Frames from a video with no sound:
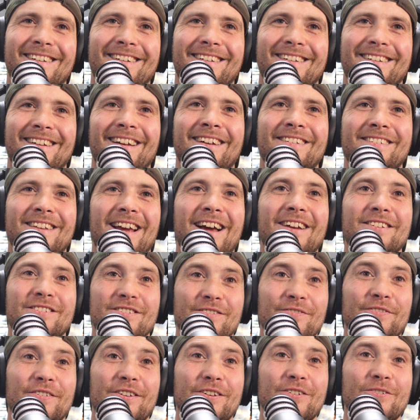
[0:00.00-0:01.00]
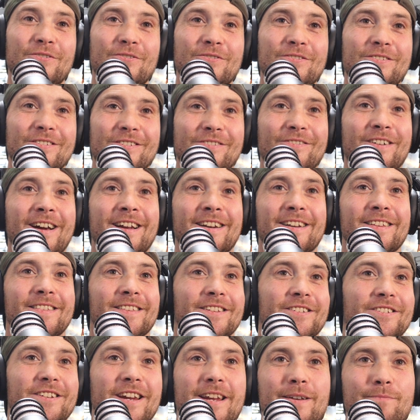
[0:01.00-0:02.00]
How do you feel surrounding
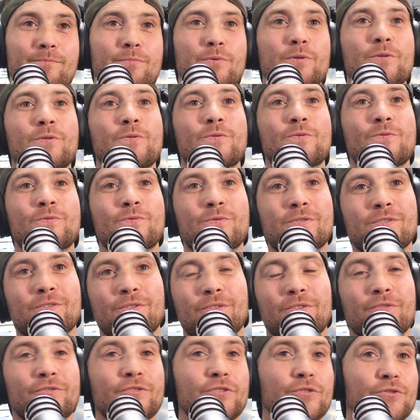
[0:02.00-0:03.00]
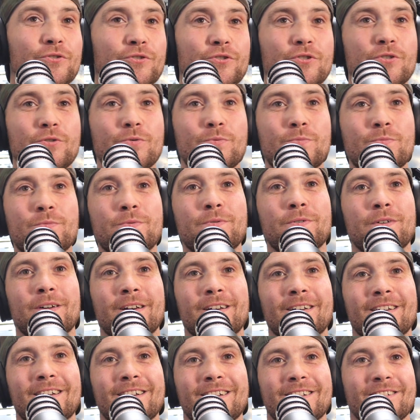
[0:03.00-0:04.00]
the Jake Paul sort of YouTube
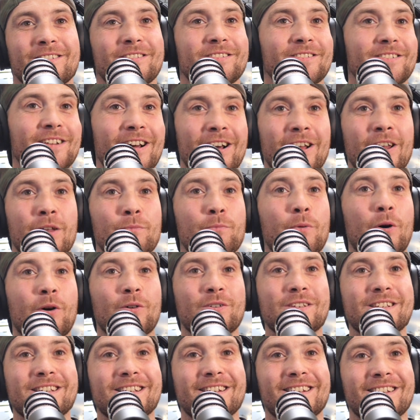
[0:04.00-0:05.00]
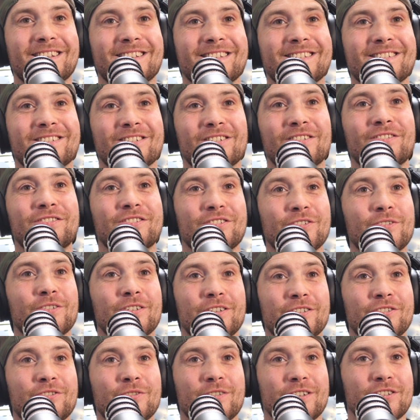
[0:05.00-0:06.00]
style of boxing and stuff? Do
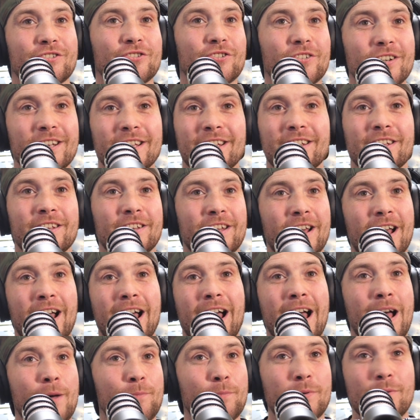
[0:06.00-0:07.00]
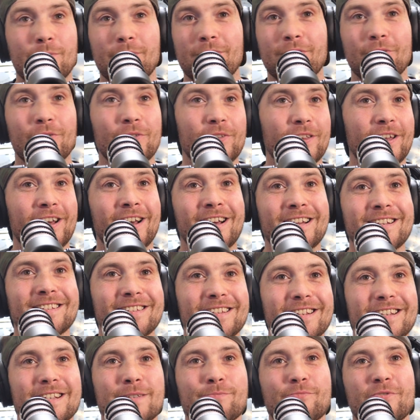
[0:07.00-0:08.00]
you enjoy it? Are you happy with all the eyes
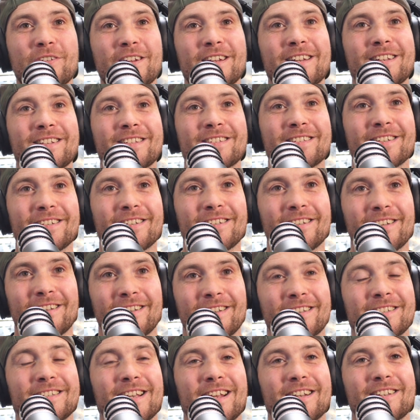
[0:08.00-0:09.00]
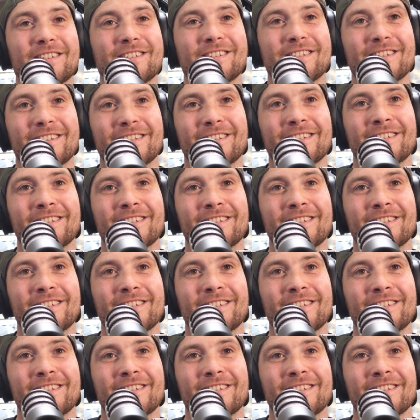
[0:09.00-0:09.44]
that it's bringing to attention?